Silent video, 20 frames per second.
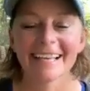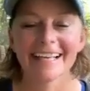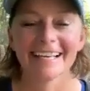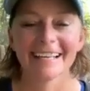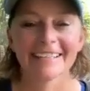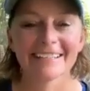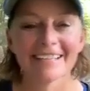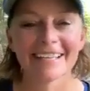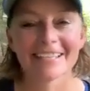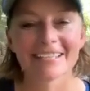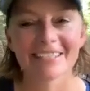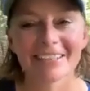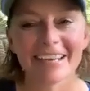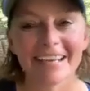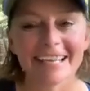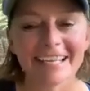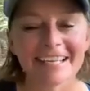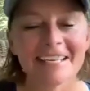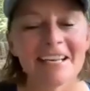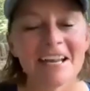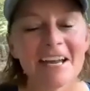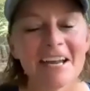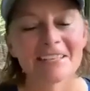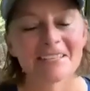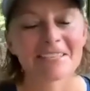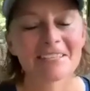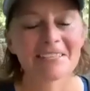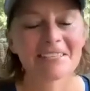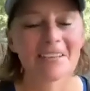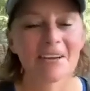Oh, that's great.
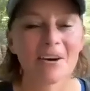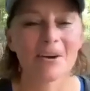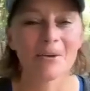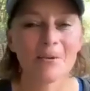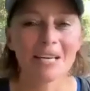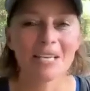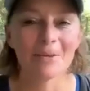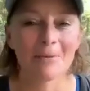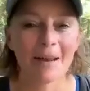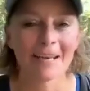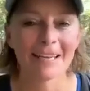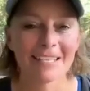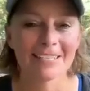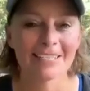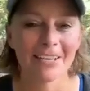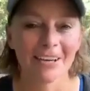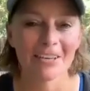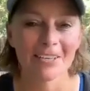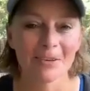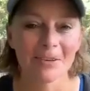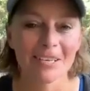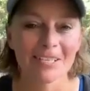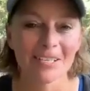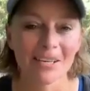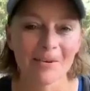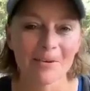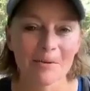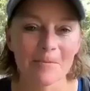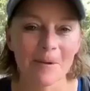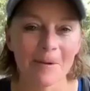So where do you want to start? Do you want to
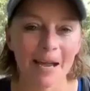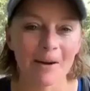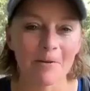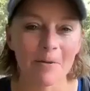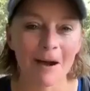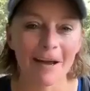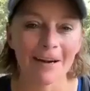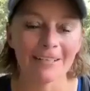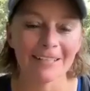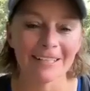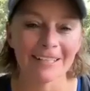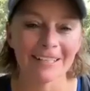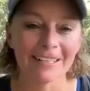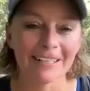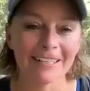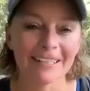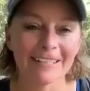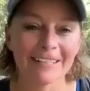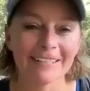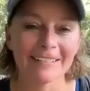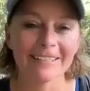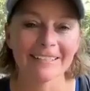start with Badwater or